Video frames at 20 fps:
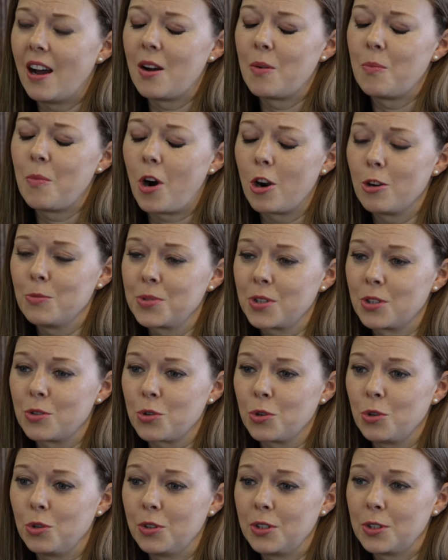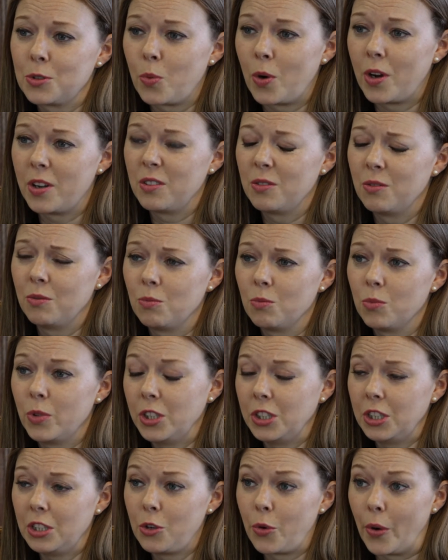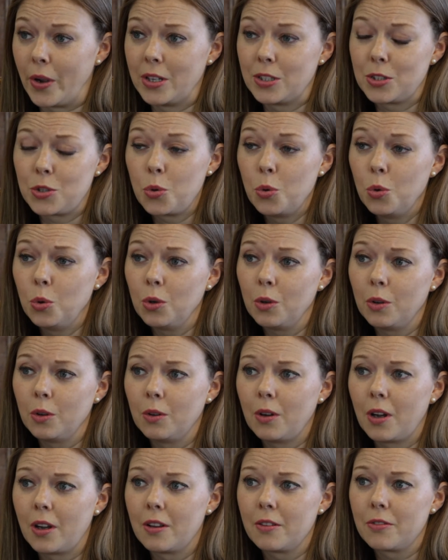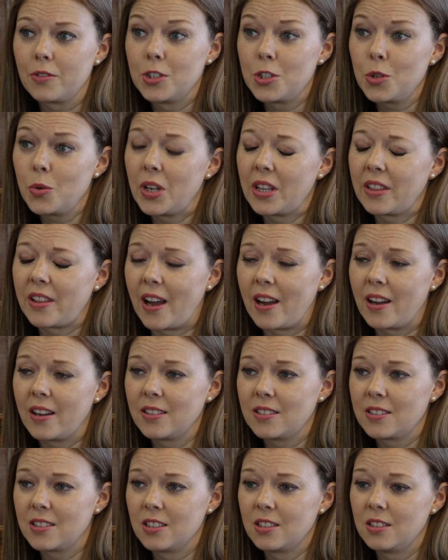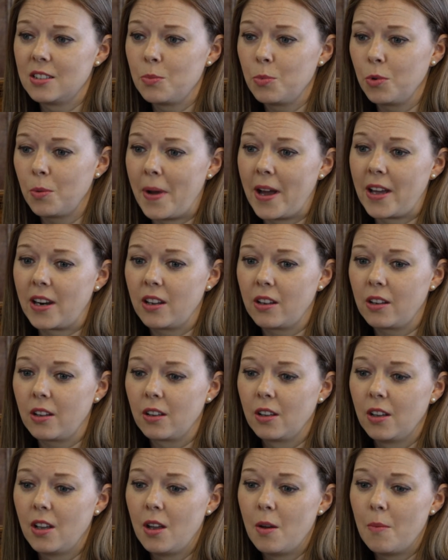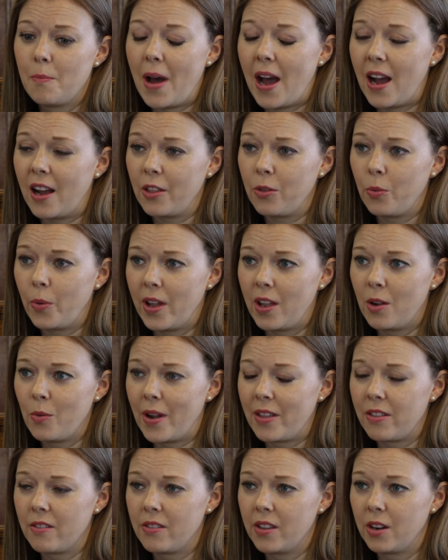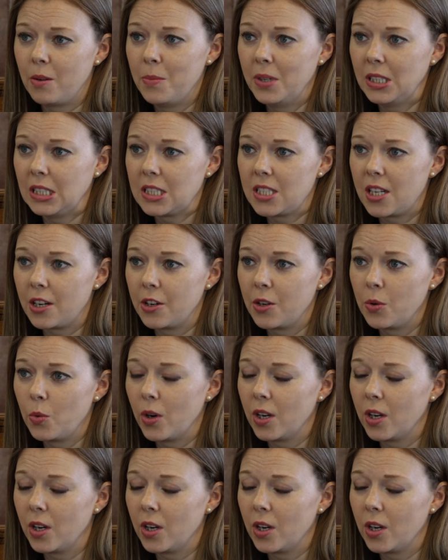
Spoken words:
Arms control is one really great tool for doing that. It's a diplomatic pathway rather than a military